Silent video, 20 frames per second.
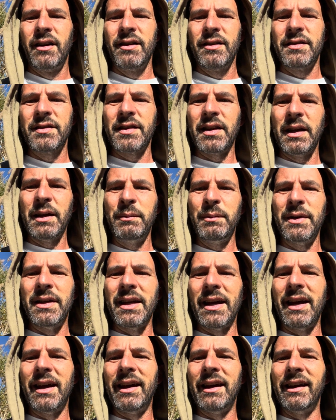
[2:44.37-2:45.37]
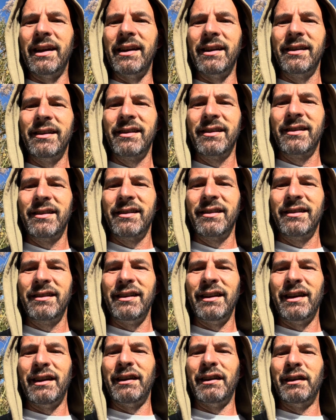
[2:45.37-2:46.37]
Same day,
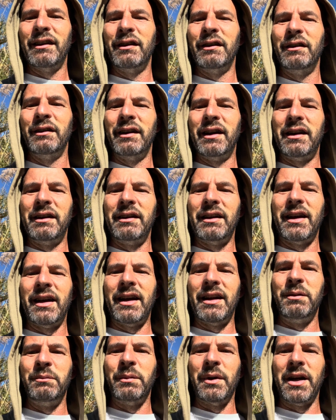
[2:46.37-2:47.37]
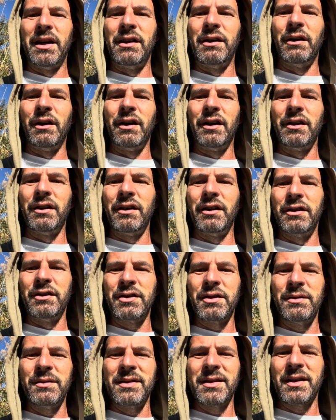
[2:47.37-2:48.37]
and my daughter,
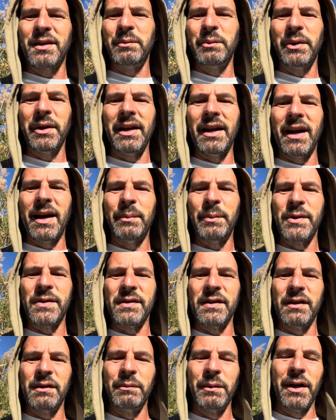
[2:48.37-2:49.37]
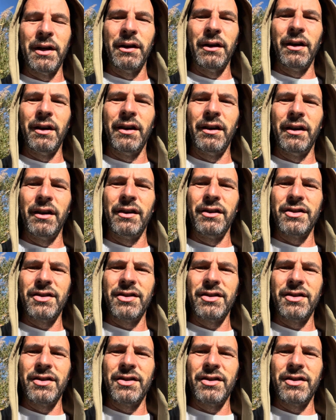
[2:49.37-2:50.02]
she's the complete opposite of my daughter.